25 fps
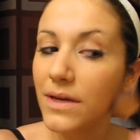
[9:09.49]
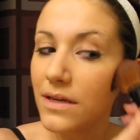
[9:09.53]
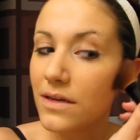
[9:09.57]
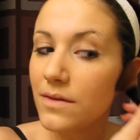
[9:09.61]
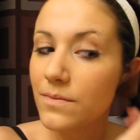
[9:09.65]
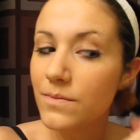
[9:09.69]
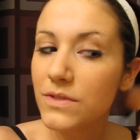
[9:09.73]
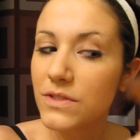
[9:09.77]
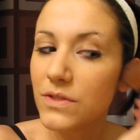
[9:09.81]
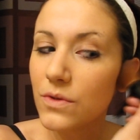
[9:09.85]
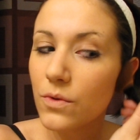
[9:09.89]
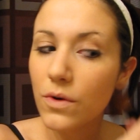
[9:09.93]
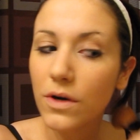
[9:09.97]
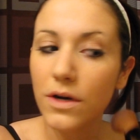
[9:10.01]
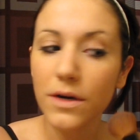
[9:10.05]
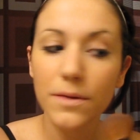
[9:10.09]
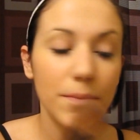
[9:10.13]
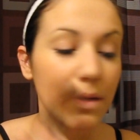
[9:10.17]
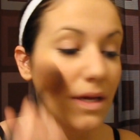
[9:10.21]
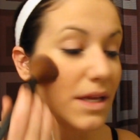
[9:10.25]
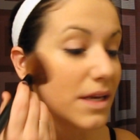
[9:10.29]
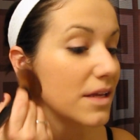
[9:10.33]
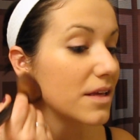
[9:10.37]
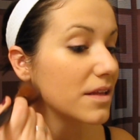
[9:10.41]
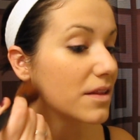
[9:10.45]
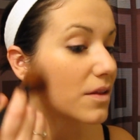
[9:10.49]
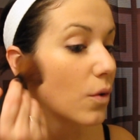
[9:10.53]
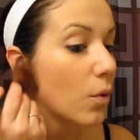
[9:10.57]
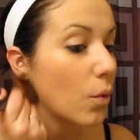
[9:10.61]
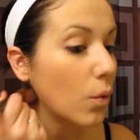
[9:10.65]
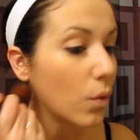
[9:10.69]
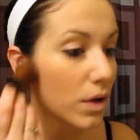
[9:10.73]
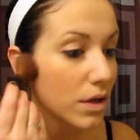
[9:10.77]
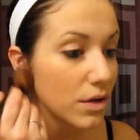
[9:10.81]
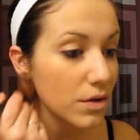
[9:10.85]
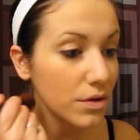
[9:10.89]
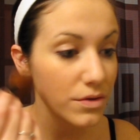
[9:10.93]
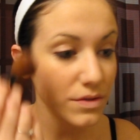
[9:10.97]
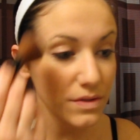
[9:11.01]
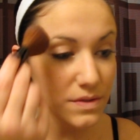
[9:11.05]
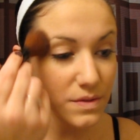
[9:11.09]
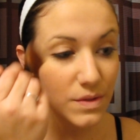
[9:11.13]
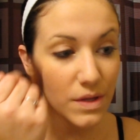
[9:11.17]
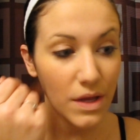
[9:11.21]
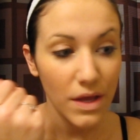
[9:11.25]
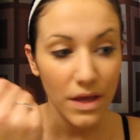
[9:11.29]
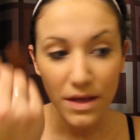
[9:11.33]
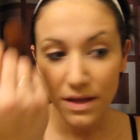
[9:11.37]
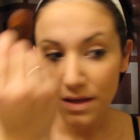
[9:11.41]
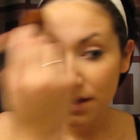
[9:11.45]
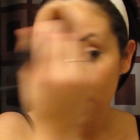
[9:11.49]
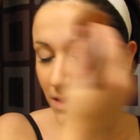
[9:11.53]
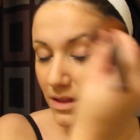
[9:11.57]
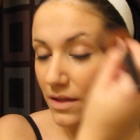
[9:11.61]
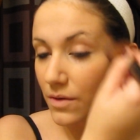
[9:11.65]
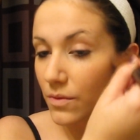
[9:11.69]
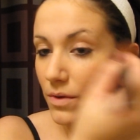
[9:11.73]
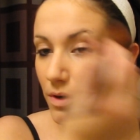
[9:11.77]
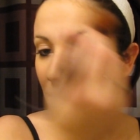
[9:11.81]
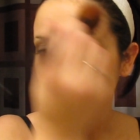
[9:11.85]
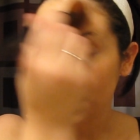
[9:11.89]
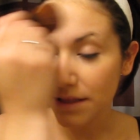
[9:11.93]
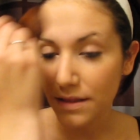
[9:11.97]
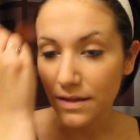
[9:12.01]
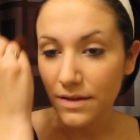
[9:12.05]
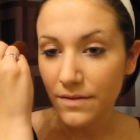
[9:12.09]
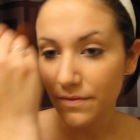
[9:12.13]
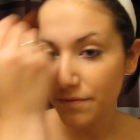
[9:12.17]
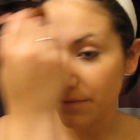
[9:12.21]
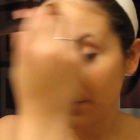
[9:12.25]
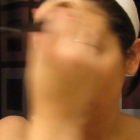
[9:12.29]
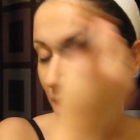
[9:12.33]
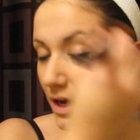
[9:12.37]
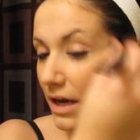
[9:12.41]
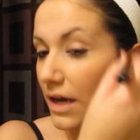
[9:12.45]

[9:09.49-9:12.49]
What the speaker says: and absorb any of the oils that were in the